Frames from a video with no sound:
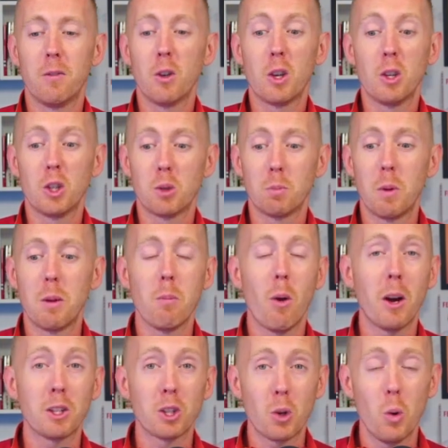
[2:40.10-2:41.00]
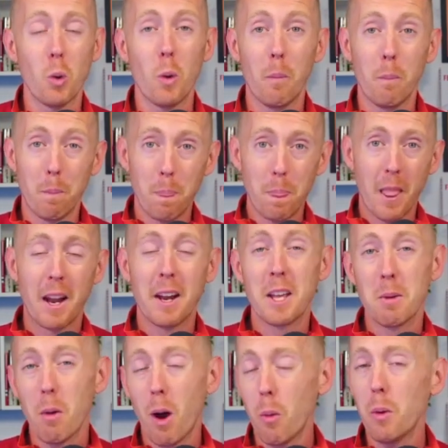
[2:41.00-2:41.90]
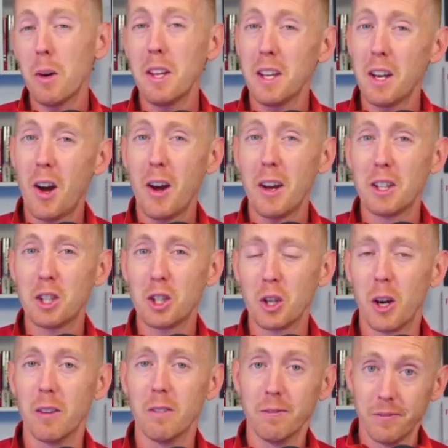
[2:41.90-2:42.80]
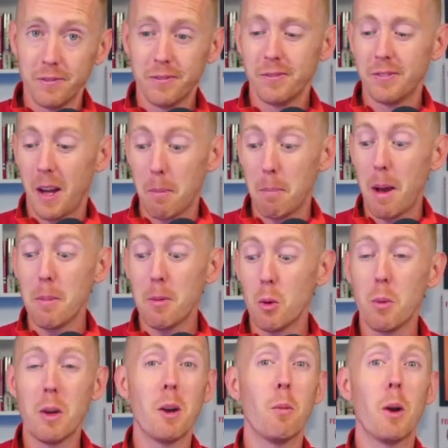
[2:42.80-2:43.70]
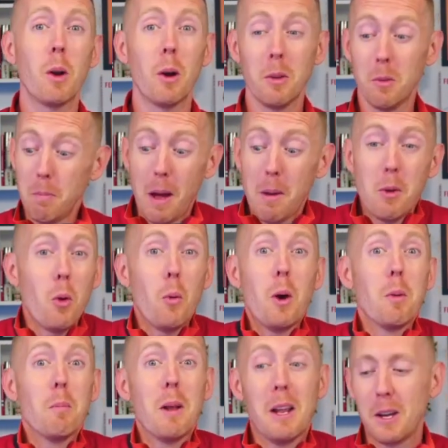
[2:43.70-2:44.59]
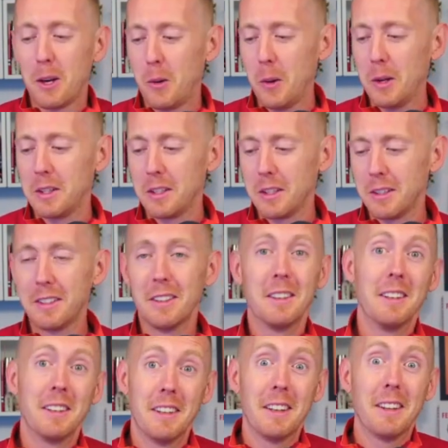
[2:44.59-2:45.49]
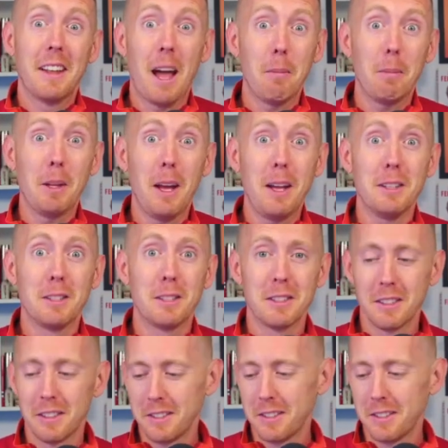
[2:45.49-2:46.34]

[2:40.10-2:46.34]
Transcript: if you can just beat my score, you might win a United shirt. And maybe you win £1 million. Happy days.